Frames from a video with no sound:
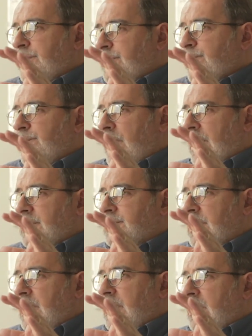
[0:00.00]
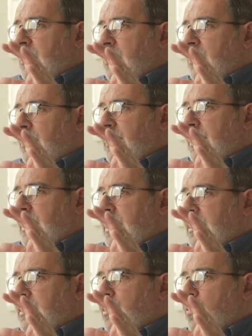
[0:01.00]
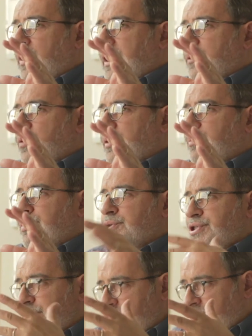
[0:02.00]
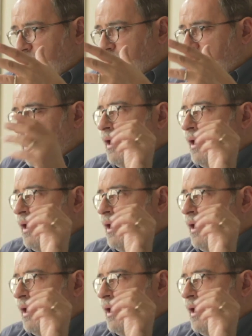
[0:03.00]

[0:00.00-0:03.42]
impact on the way we perceive